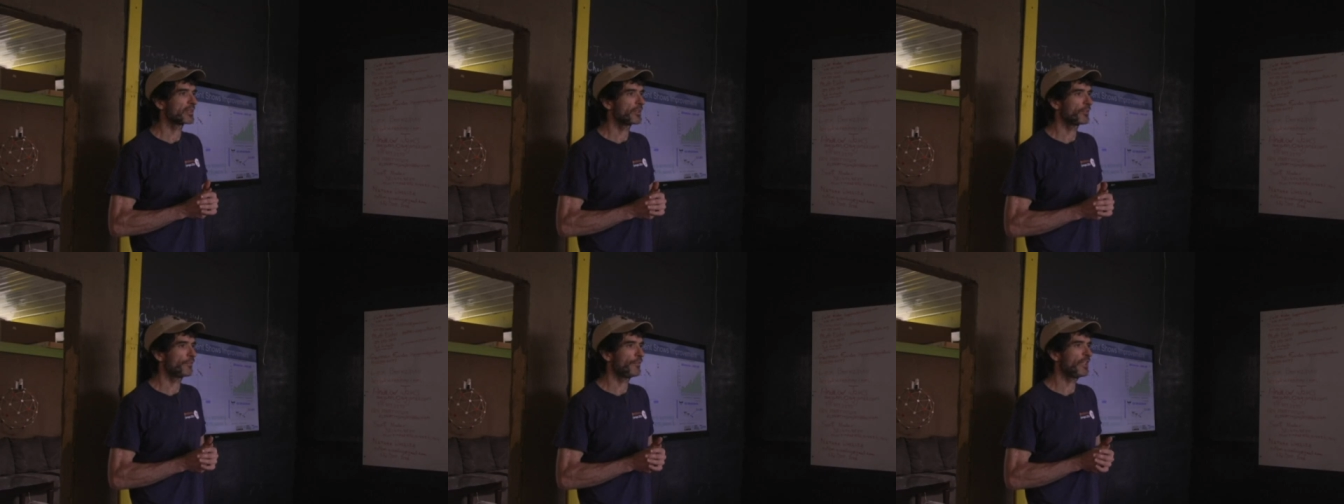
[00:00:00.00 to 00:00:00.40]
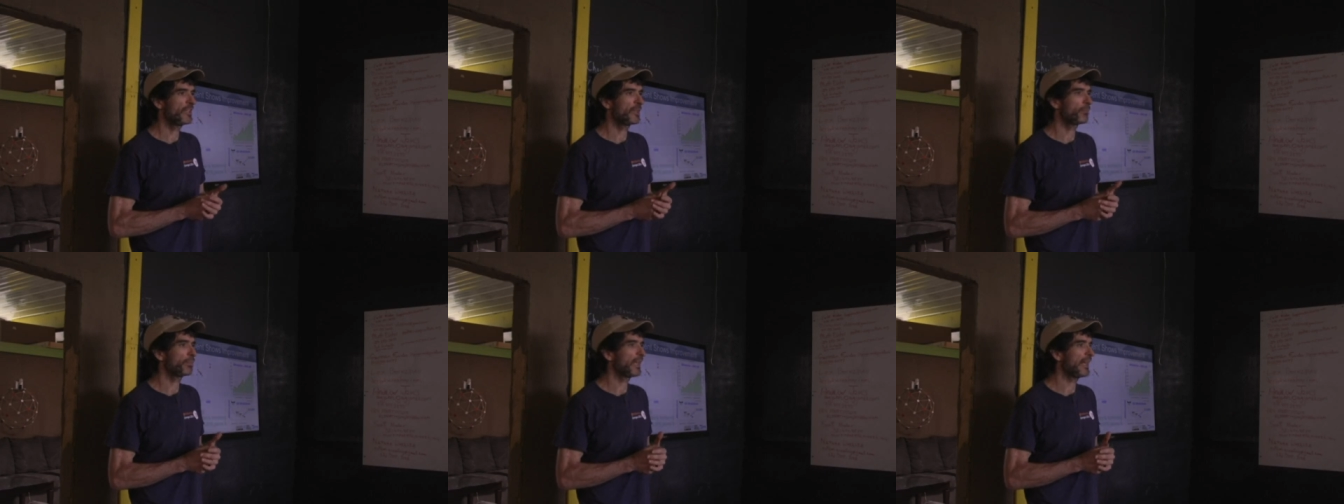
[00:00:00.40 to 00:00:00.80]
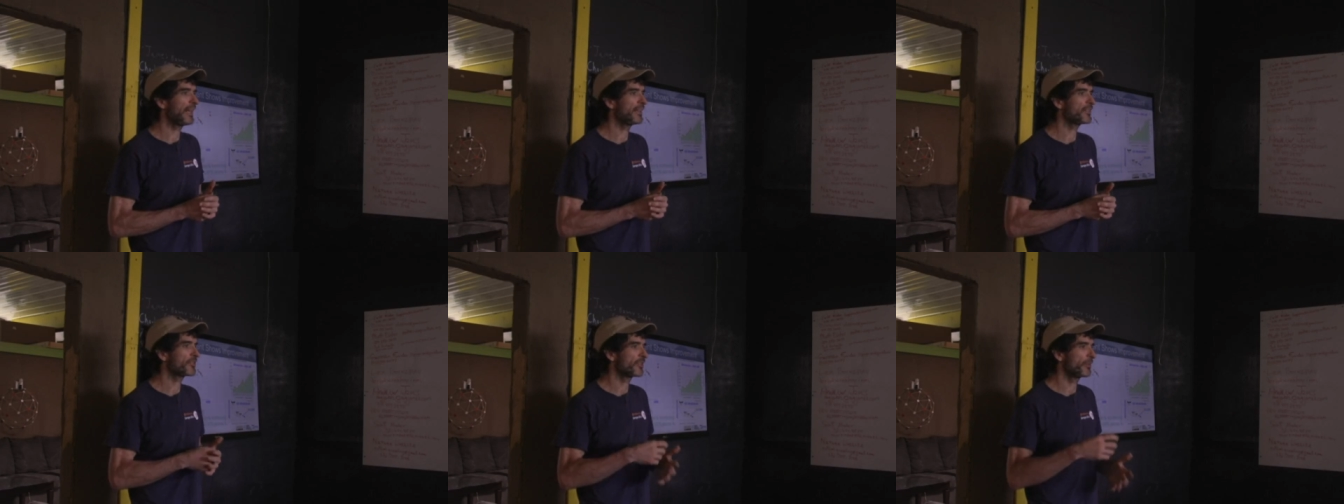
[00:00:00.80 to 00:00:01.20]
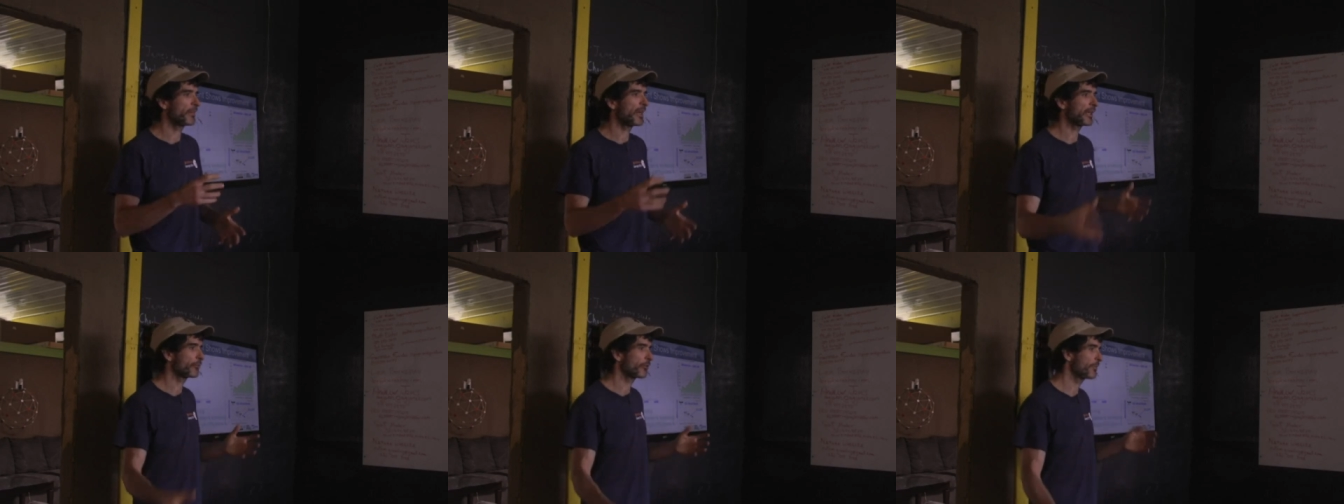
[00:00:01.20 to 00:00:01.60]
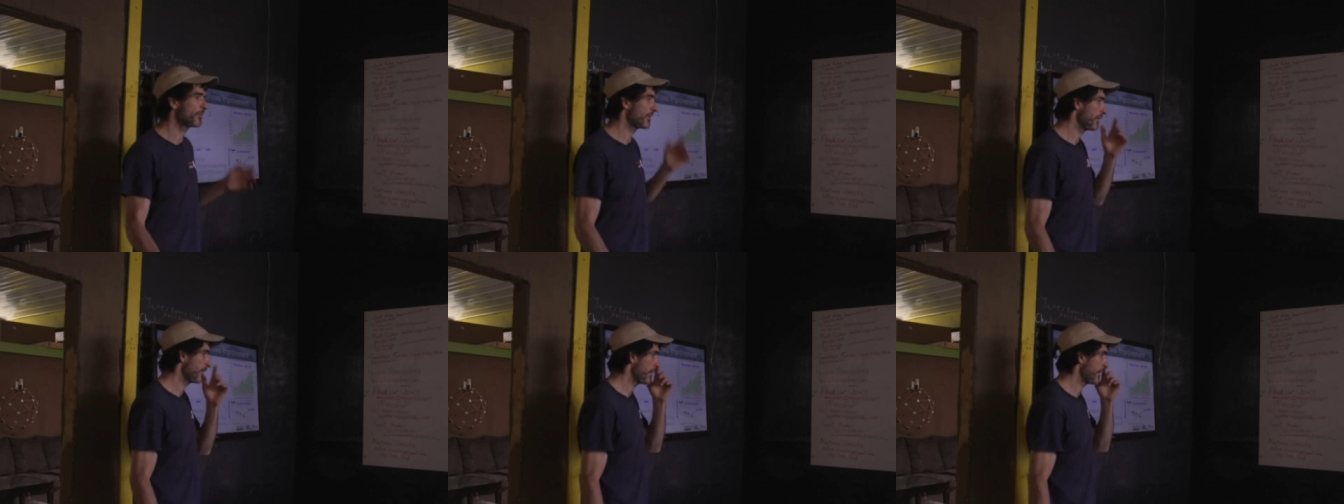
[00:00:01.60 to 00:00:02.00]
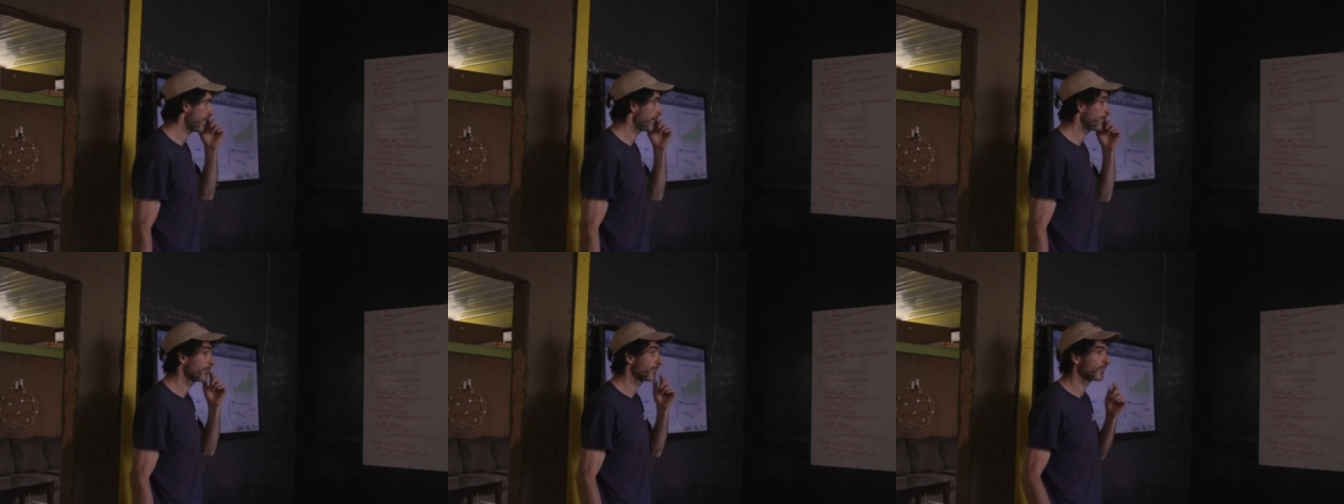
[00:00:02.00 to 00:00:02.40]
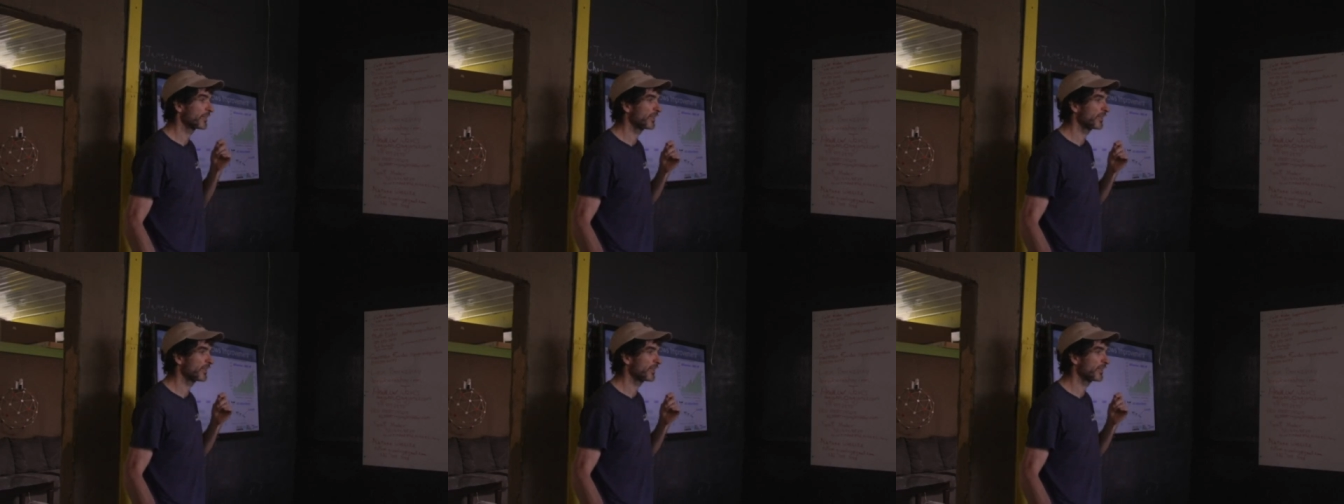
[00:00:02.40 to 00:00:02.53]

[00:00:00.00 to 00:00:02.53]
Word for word: you're feeding the plants, the microbes in there.